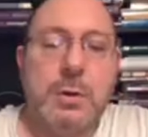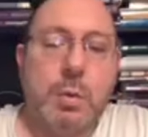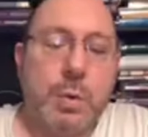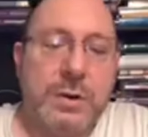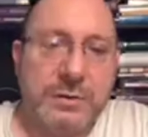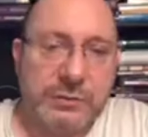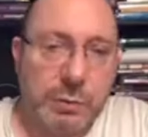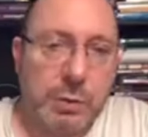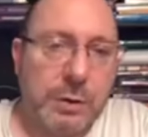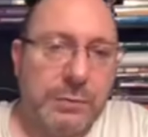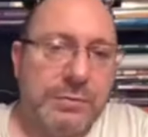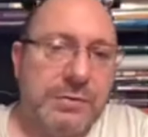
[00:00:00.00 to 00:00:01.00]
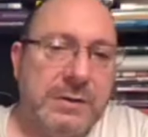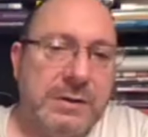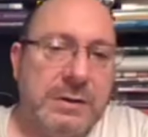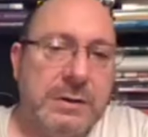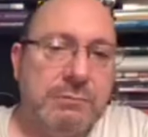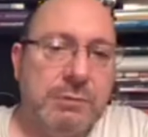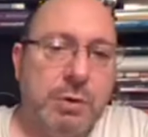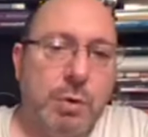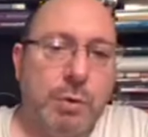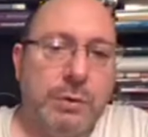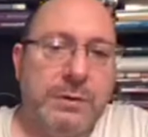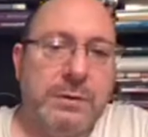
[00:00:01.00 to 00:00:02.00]
when I do it on the
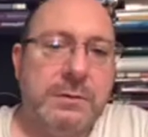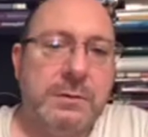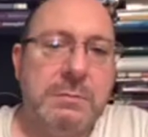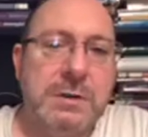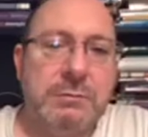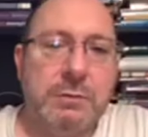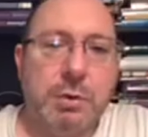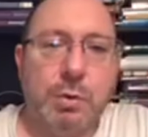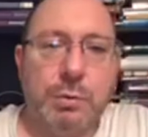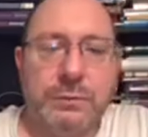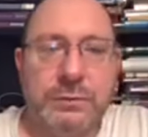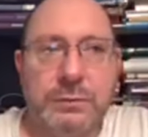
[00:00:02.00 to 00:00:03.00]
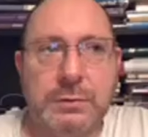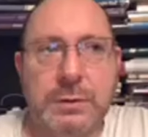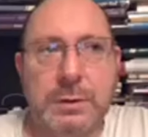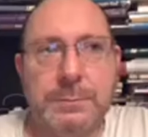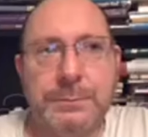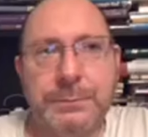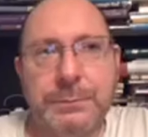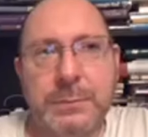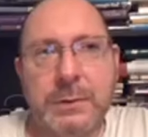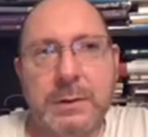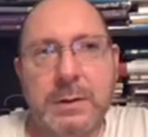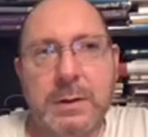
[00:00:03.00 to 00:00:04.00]
recording, the mini recording studio.
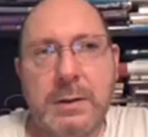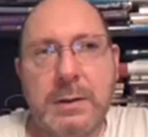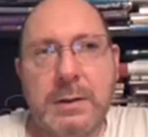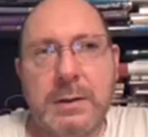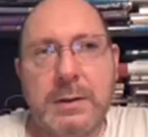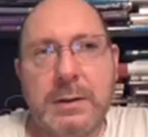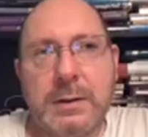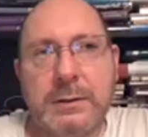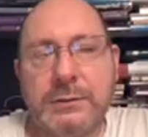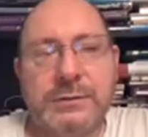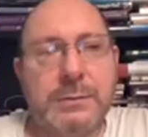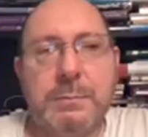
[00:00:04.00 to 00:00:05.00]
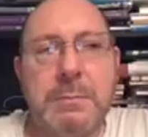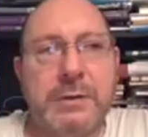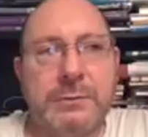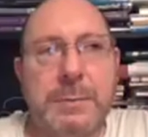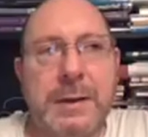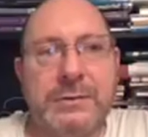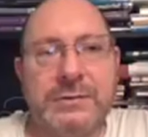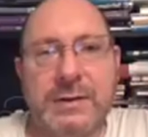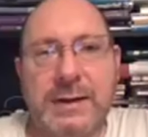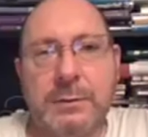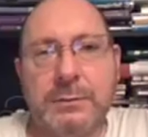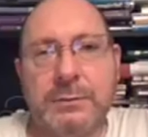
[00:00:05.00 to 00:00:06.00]
It's just a much better
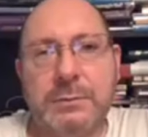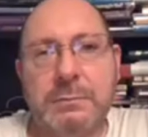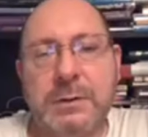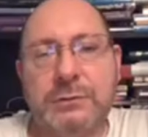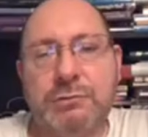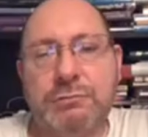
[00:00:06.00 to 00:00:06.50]
sound, much